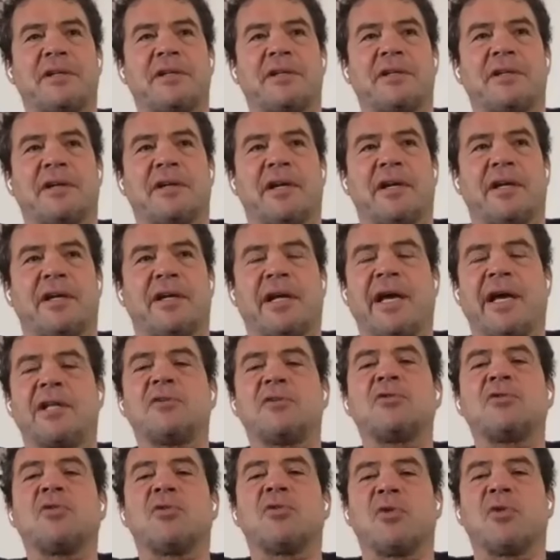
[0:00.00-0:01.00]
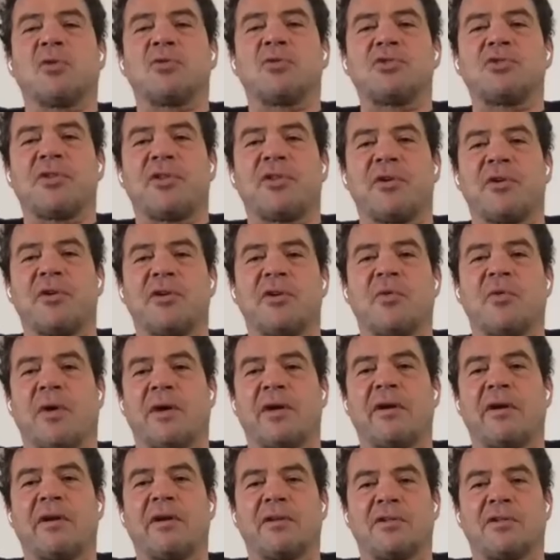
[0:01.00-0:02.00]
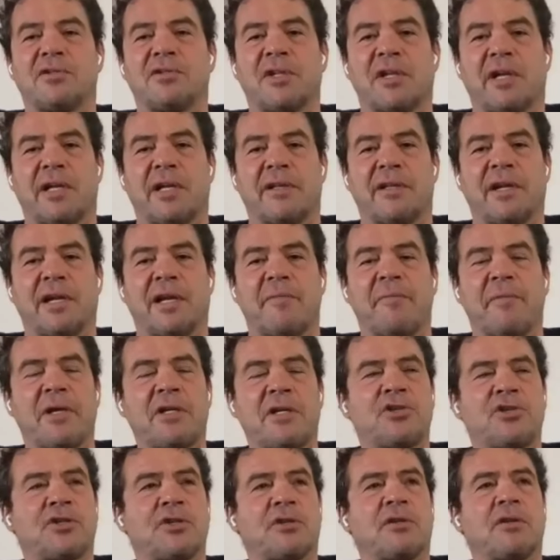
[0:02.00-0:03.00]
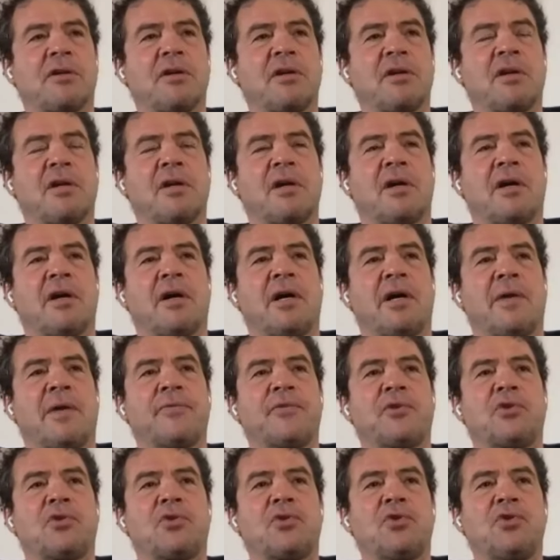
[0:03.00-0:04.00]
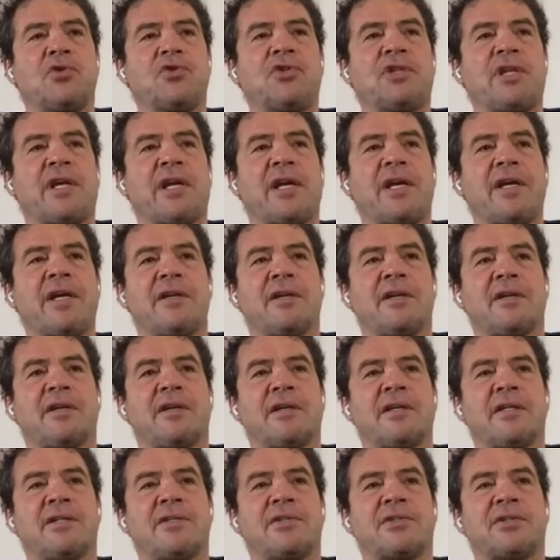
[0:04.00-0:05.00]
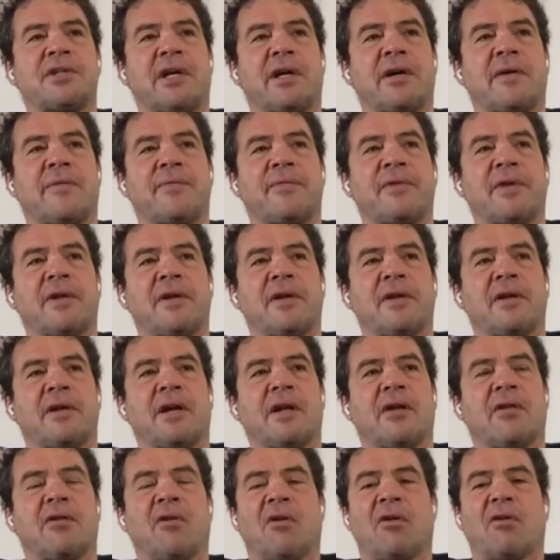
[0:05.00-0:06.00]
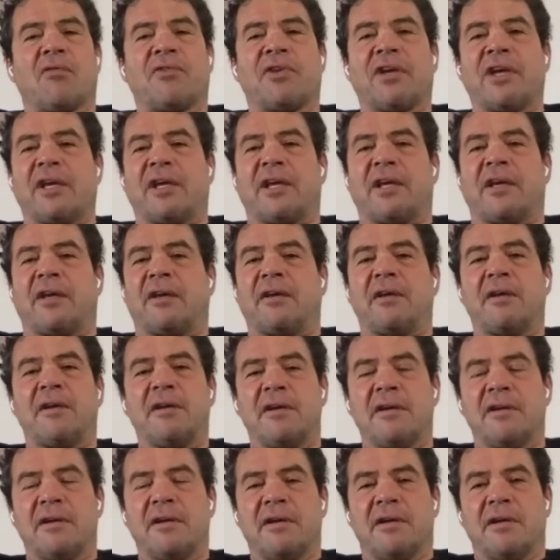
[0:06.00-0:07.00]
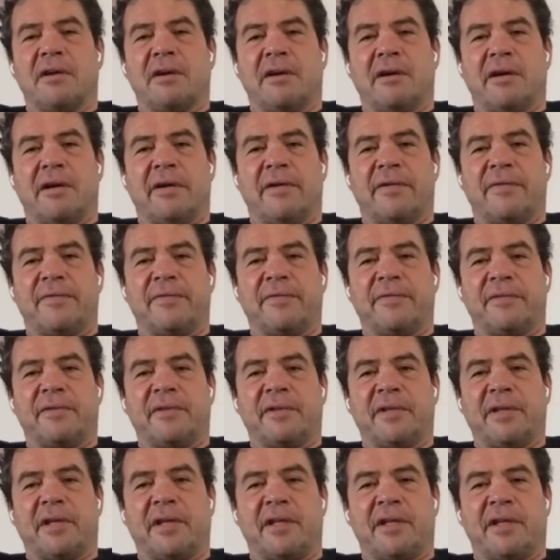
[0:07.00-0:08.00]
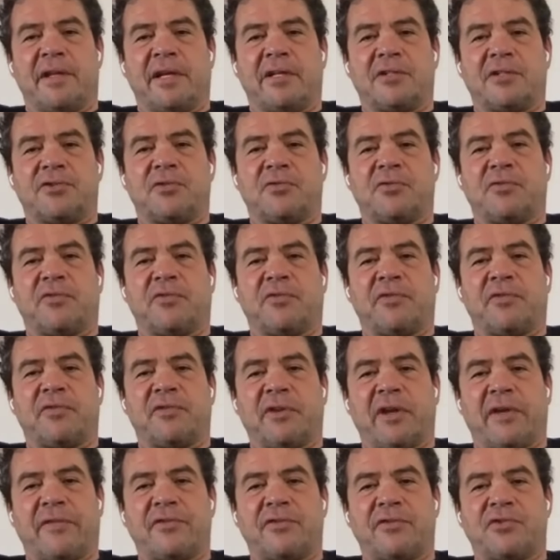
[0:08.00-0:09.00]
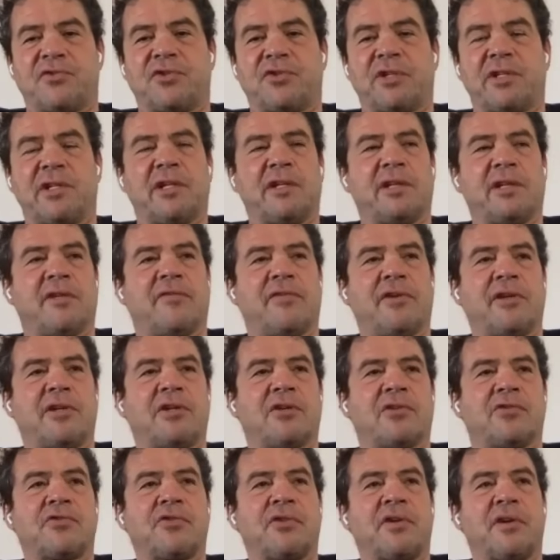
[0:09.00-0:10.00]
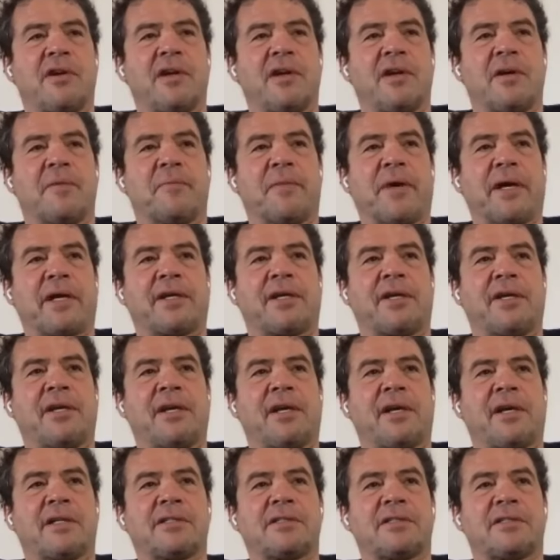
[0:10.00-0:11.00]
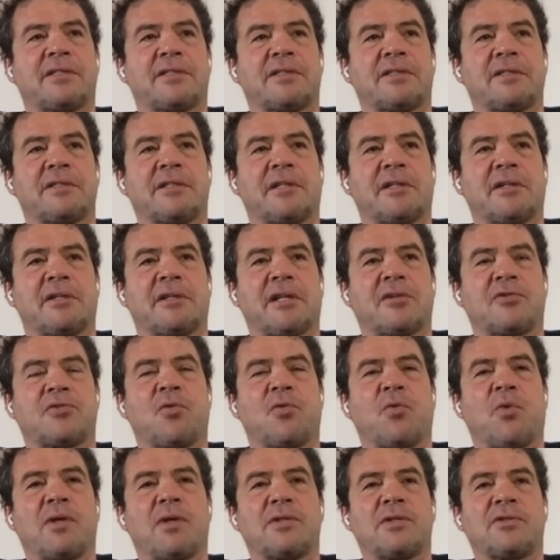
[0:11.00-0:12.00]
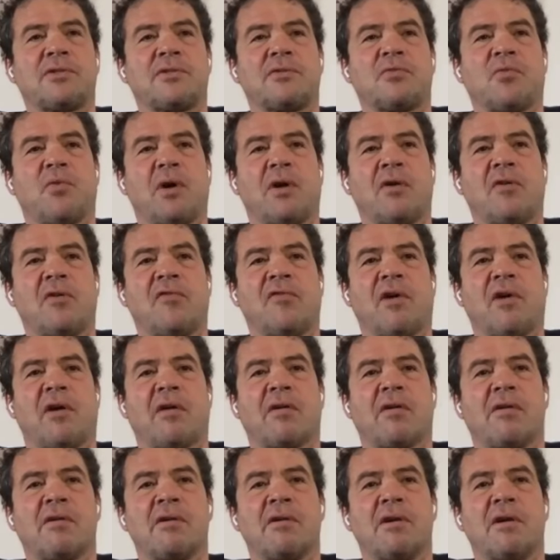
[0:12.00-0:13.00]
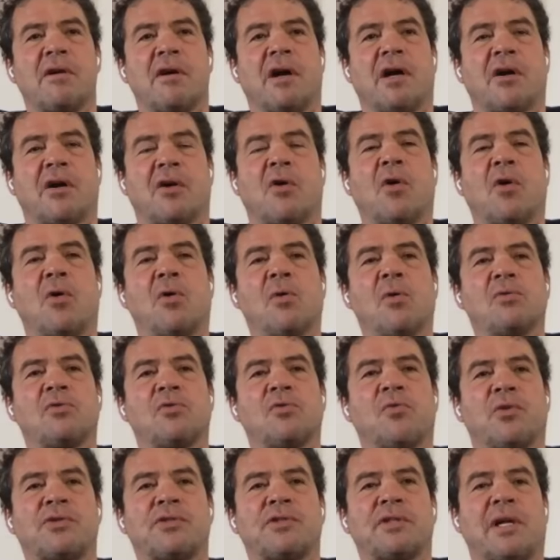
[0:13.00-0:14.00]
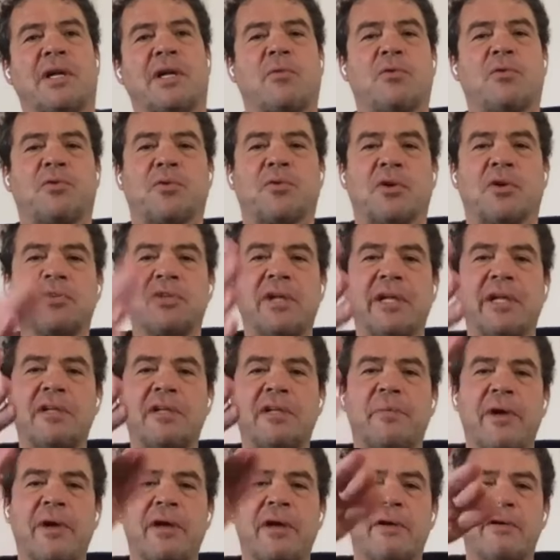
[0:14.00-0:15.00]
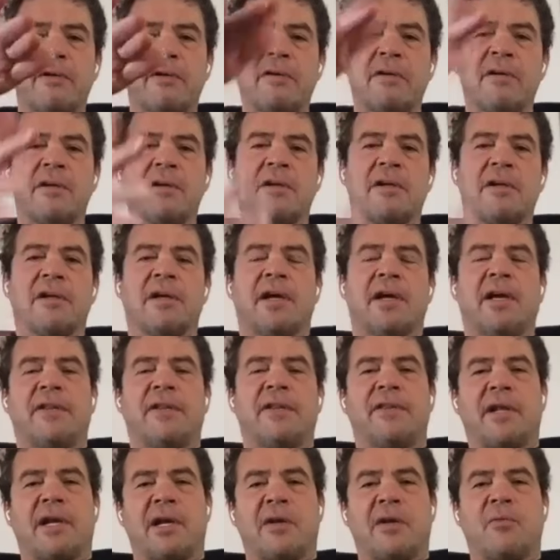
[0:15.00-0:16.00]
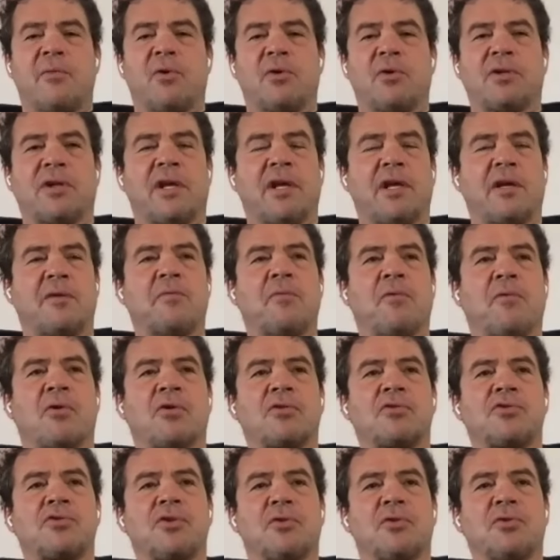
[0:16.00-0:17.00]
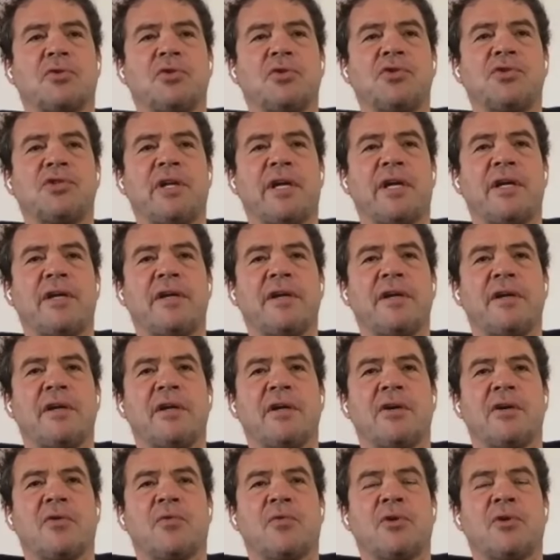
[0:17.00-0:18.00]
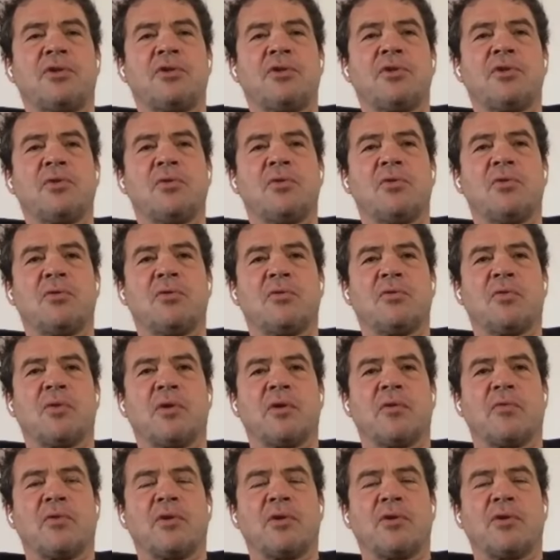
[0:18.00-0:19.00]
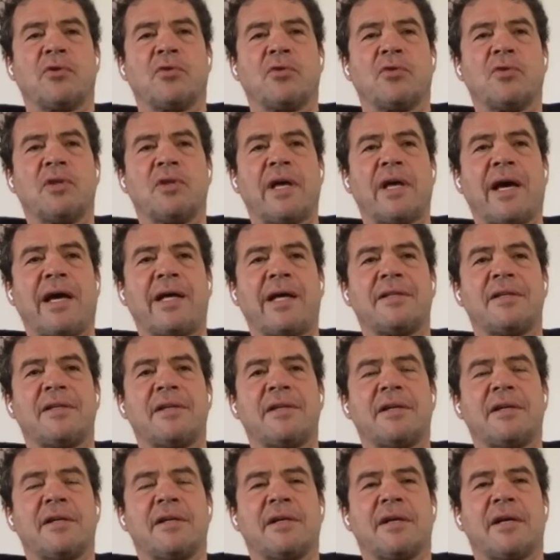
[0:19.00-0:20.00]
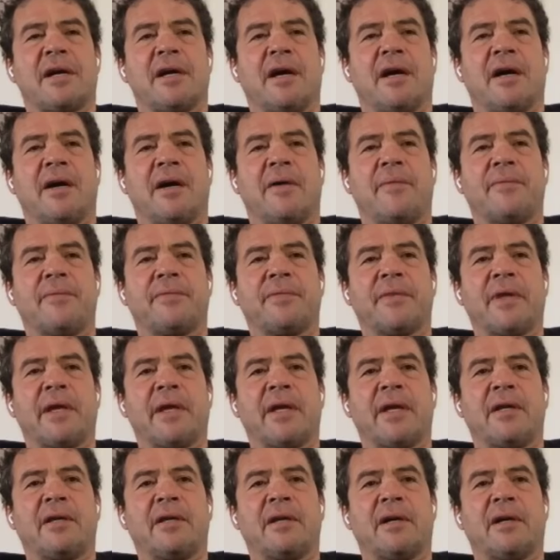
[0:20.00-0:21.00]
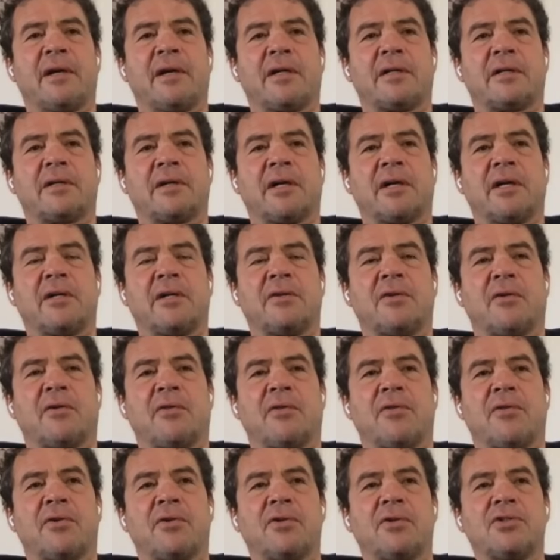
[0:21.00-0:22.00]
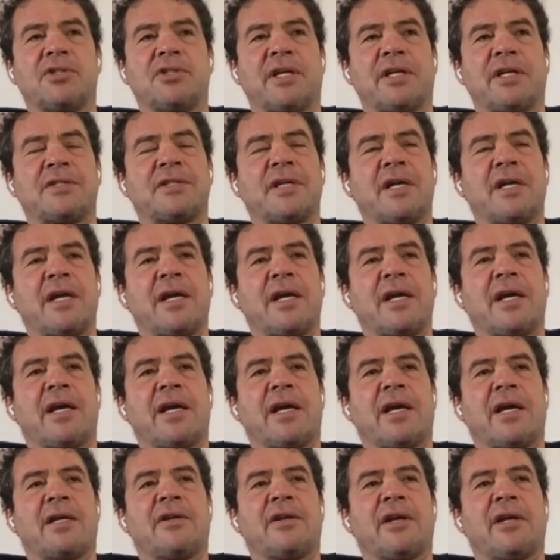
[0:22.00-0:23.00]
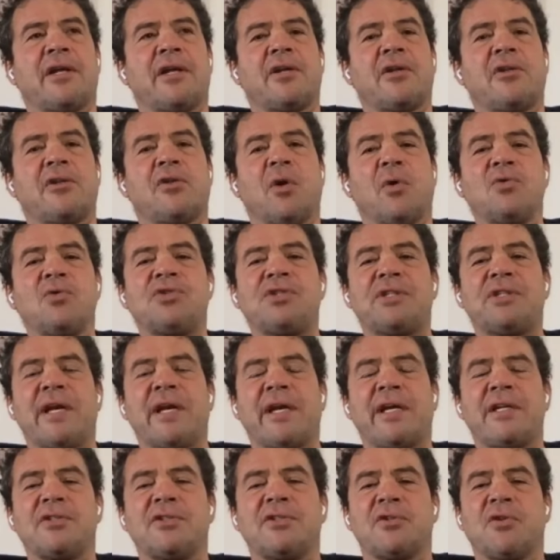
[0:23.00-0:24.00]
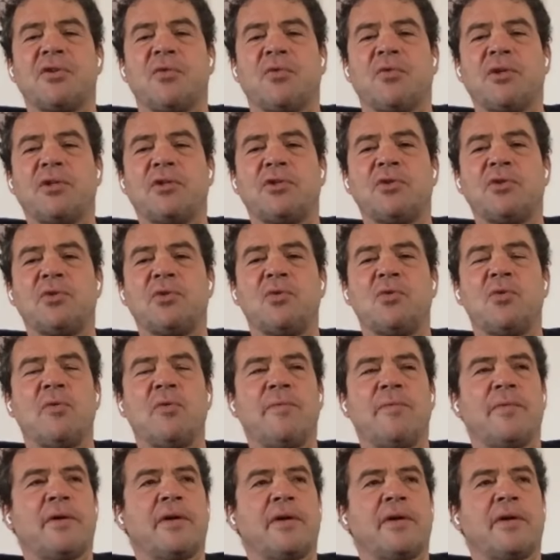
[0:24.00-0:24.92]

and I had to do those 3100s that I that I mentioned. Um, Tuesday is um, a lot of kicking, um, and as you've, you've seen in the videos, my kick has you know that's was one of our our goal was that I would rotate better and that I would kick more. So Tuesday we do we, we do that, um, and uh, and on Thursdays, and in those days we do